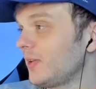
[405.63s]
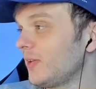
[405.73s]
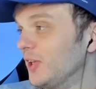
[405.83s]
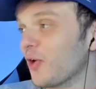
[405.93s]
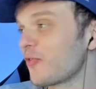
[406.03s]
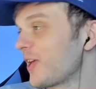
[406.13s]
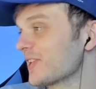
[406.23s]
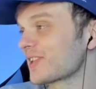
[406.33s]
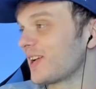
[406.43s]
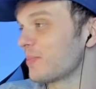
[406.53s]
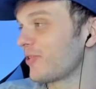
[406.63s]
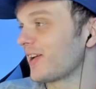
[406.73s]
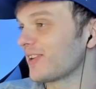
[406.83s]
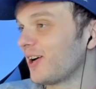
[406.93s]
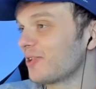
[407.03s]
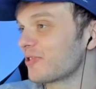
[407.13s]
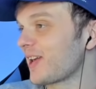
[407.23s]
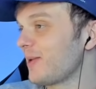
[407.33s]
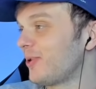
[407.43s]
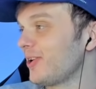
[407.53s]
You don't think it's going to break the hundred
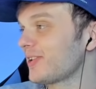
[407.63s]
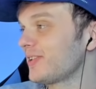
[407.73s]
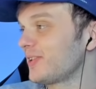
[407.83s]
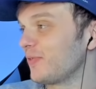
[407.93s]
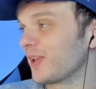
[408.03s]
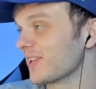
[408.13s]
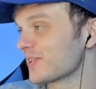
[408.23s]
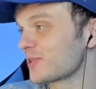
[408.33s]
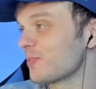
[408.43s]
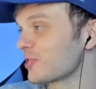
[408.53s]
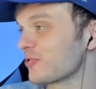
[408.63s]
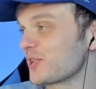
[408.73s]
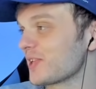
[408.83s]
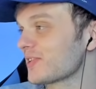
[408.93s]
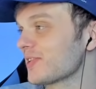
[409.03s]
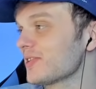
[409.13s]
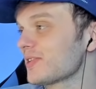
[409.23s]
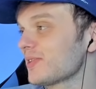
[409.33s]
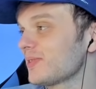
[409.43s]
K mark? You think there's too much resistance?